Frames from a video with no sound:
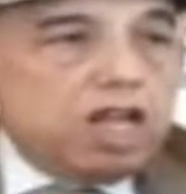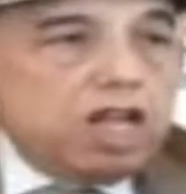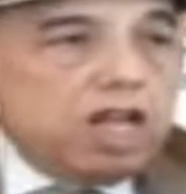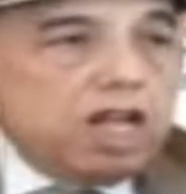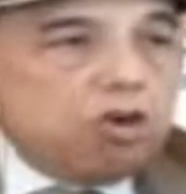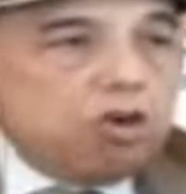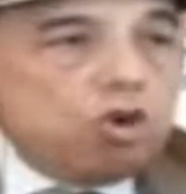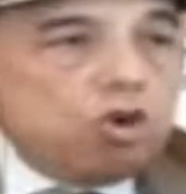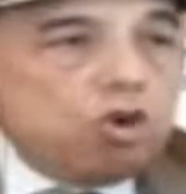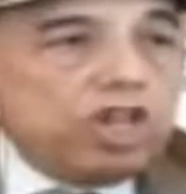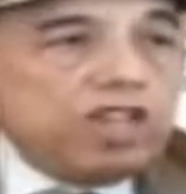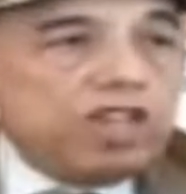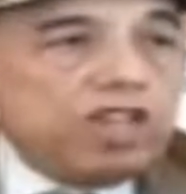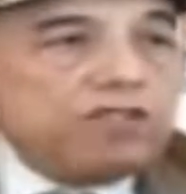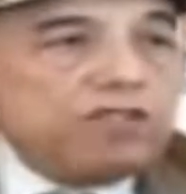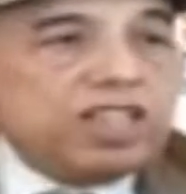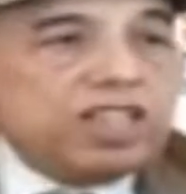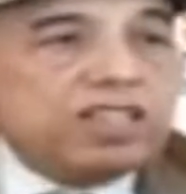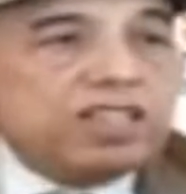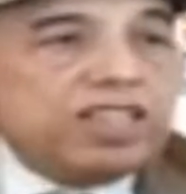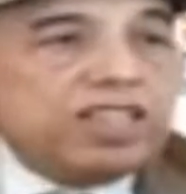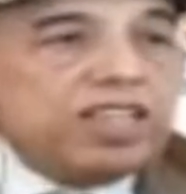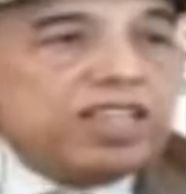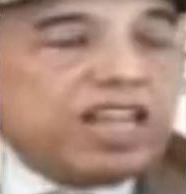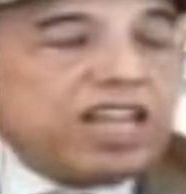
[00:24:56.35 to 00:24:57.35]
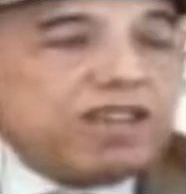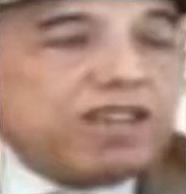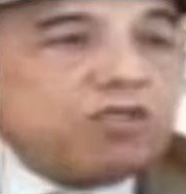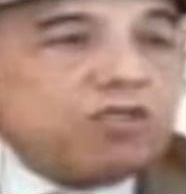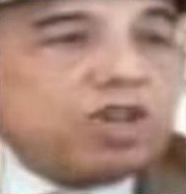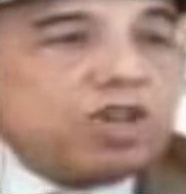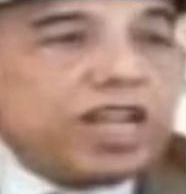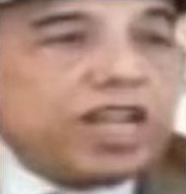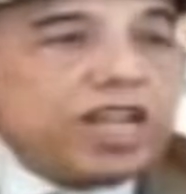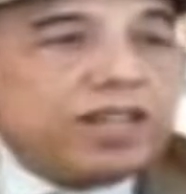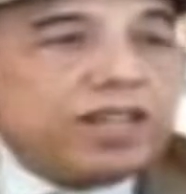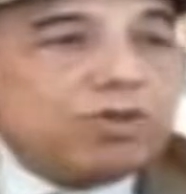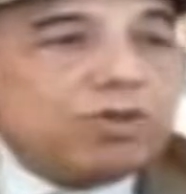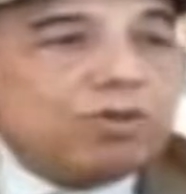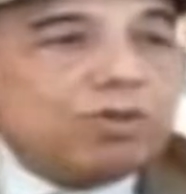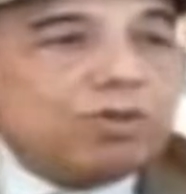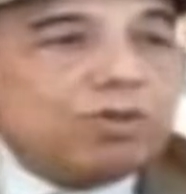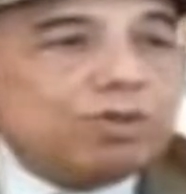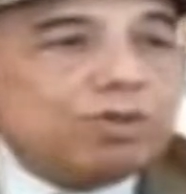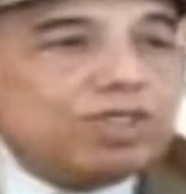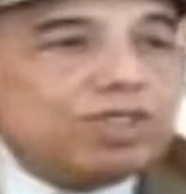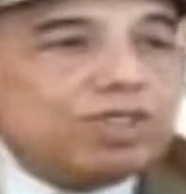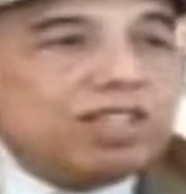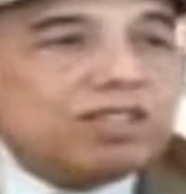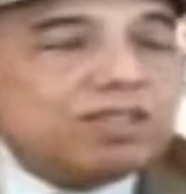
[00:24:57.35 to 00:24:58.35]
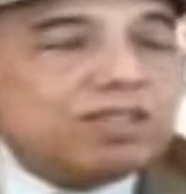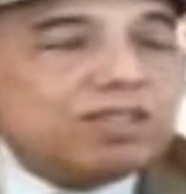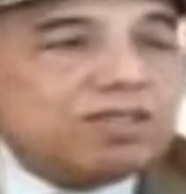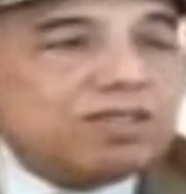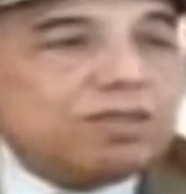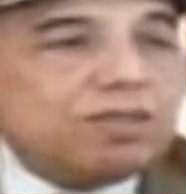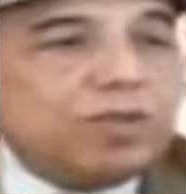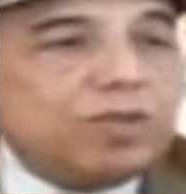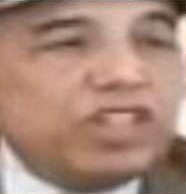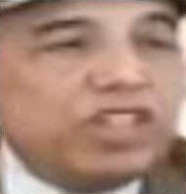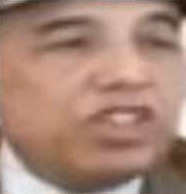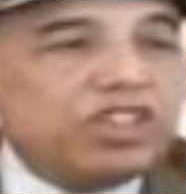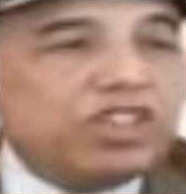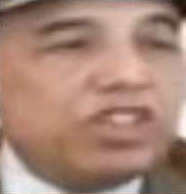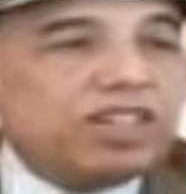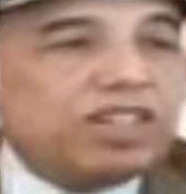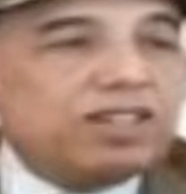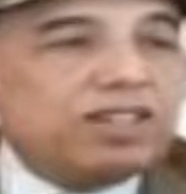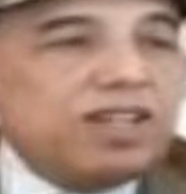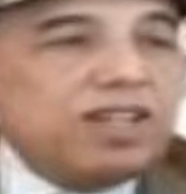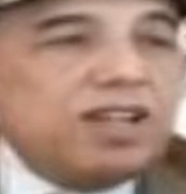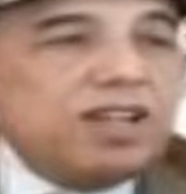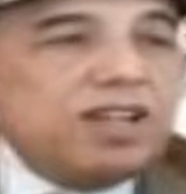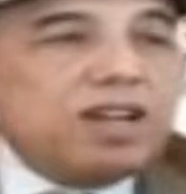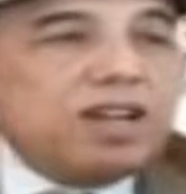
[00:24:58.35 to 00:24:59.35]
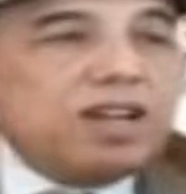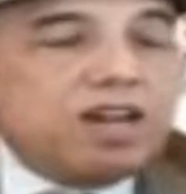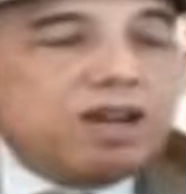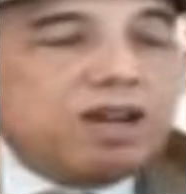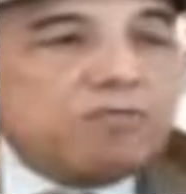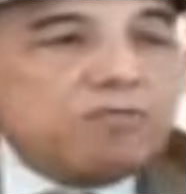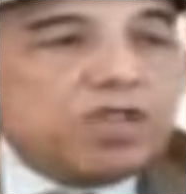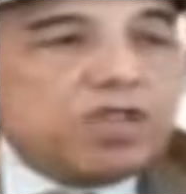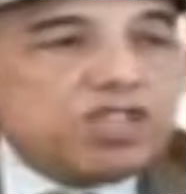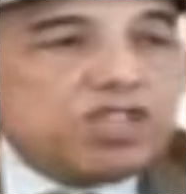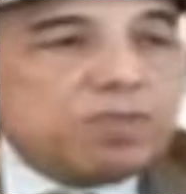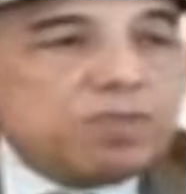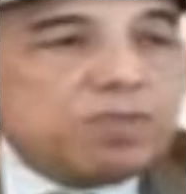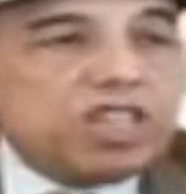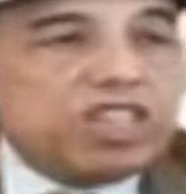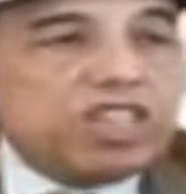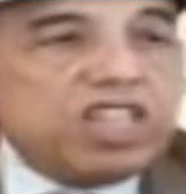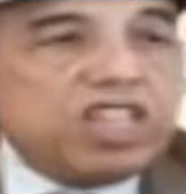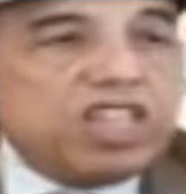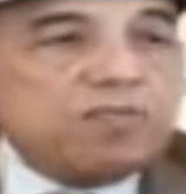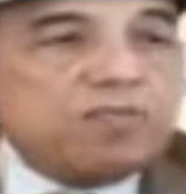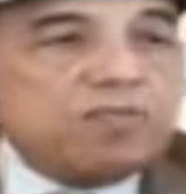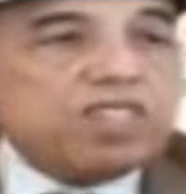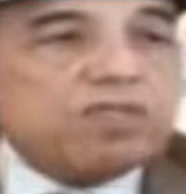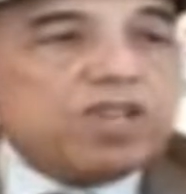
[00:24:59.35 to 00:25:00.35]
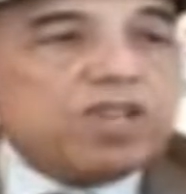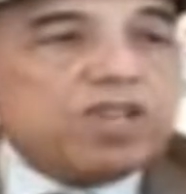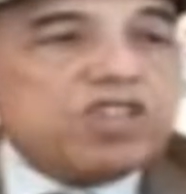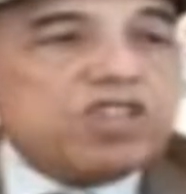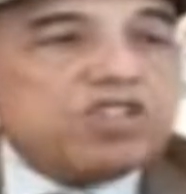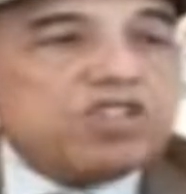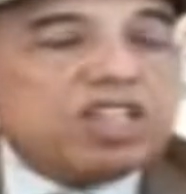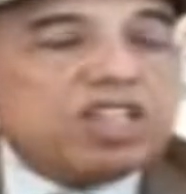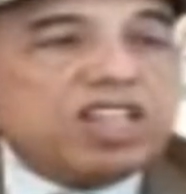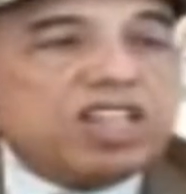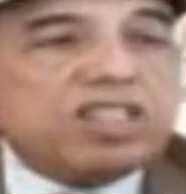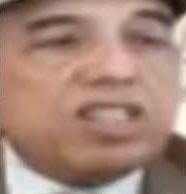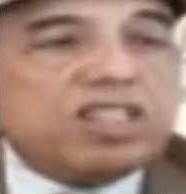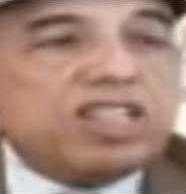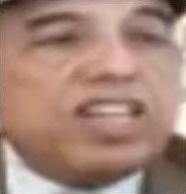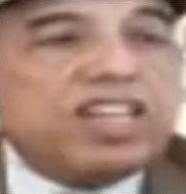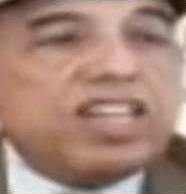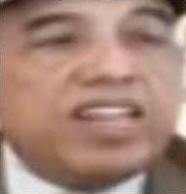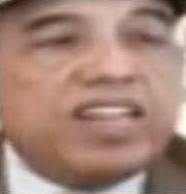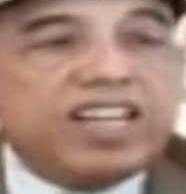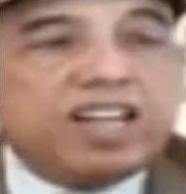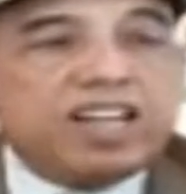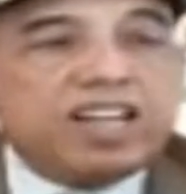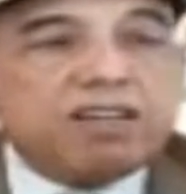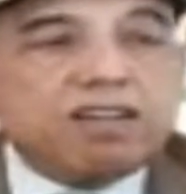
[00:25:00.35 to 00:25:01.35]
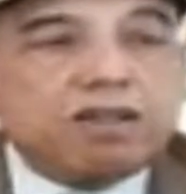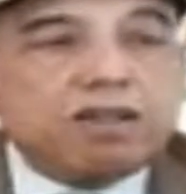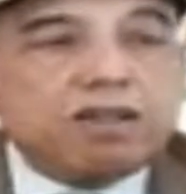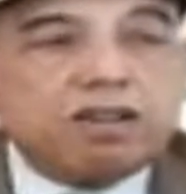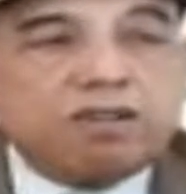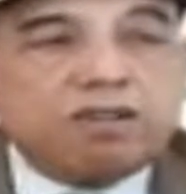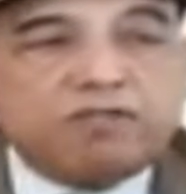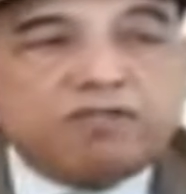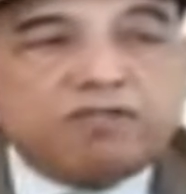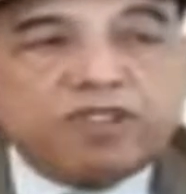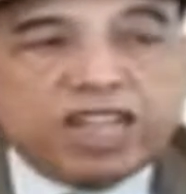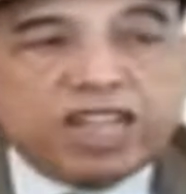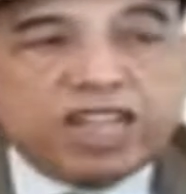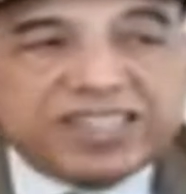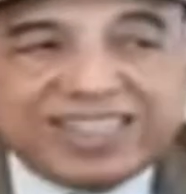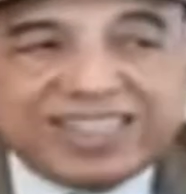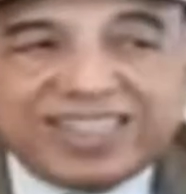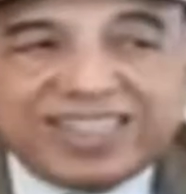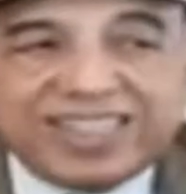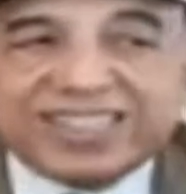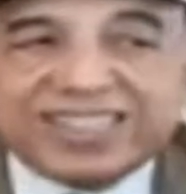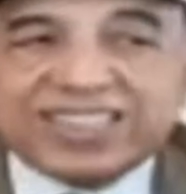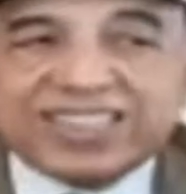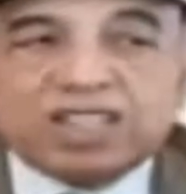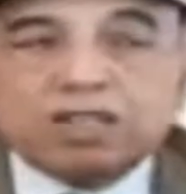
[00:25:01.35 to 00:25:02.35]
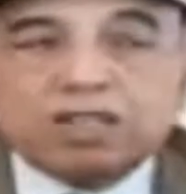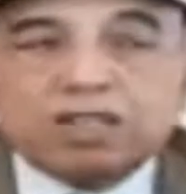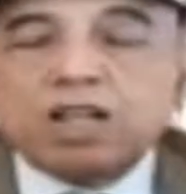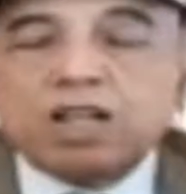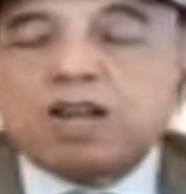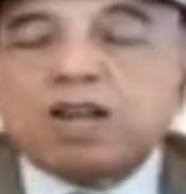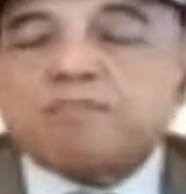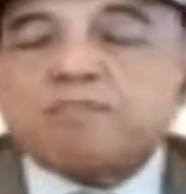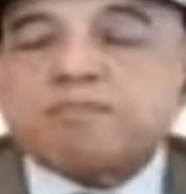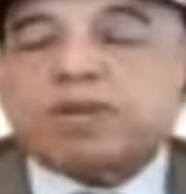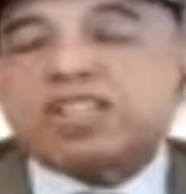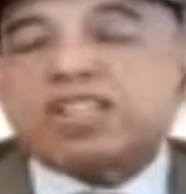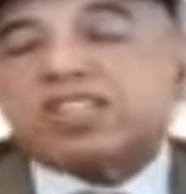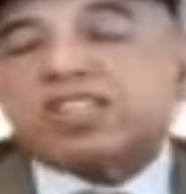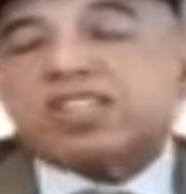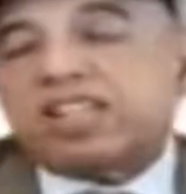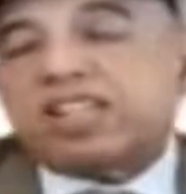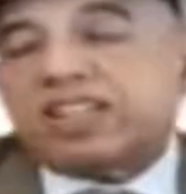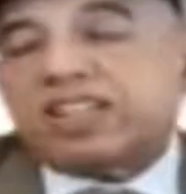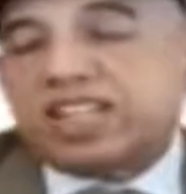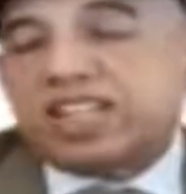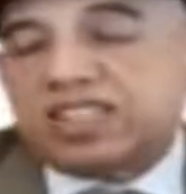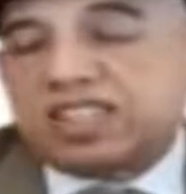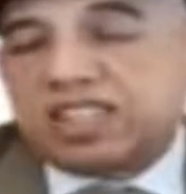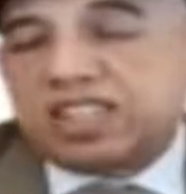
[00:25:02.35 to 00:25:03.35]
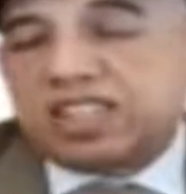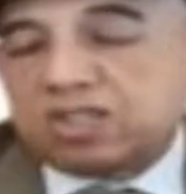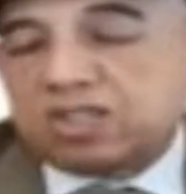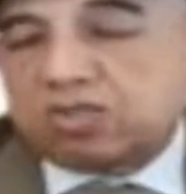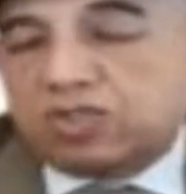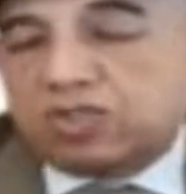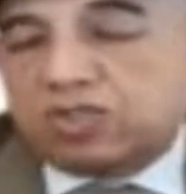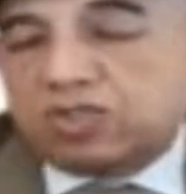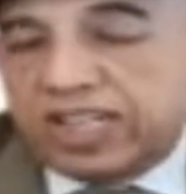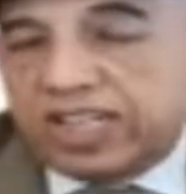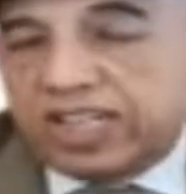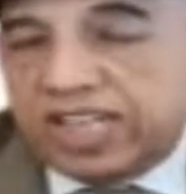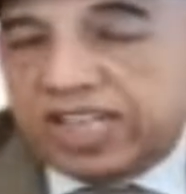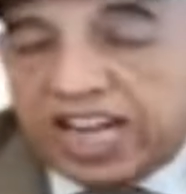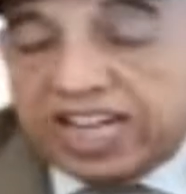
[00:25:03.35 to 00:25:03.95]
Only one thing I would like to just mention, Mr. Pradeep has mentioned that Indian vaccination percentage is very